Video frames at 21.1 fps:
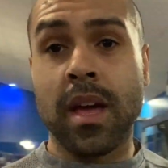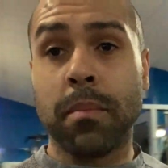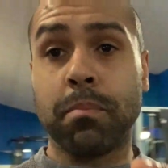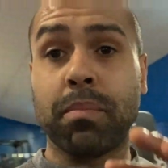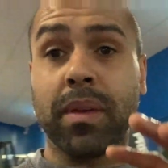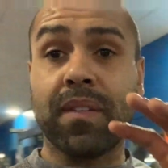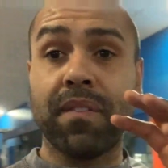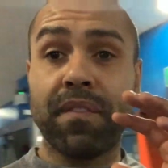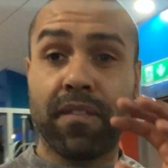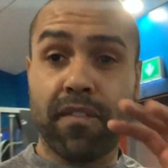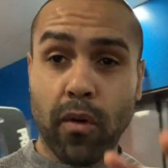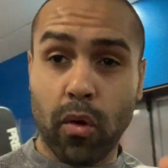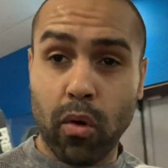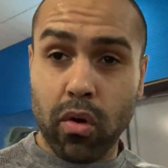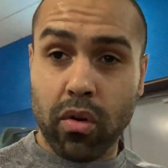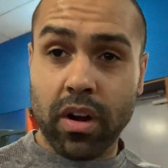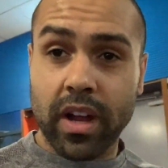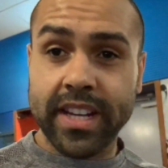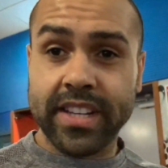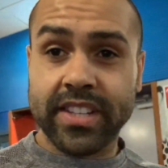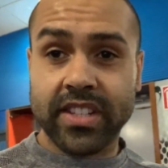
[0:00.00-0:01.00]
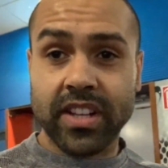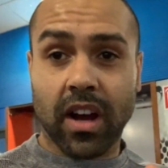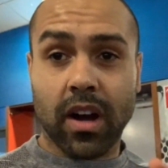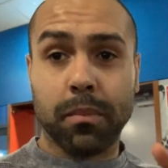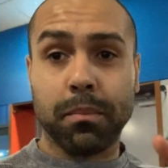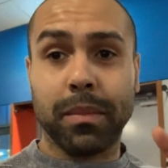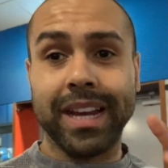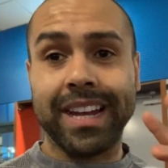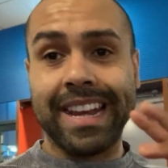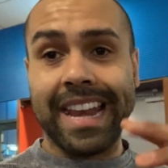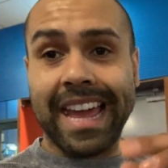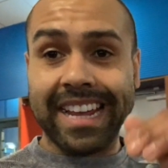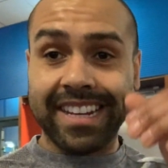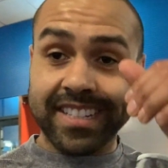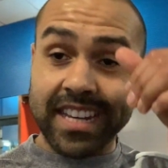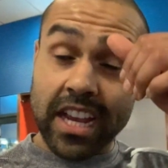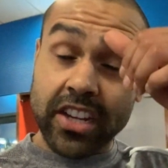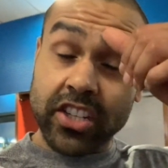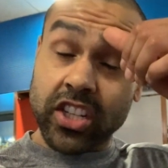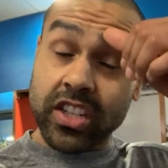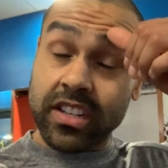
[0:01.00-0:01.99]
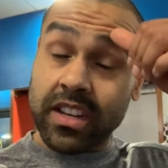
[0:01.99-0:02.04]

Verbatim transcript: before I start my leg session.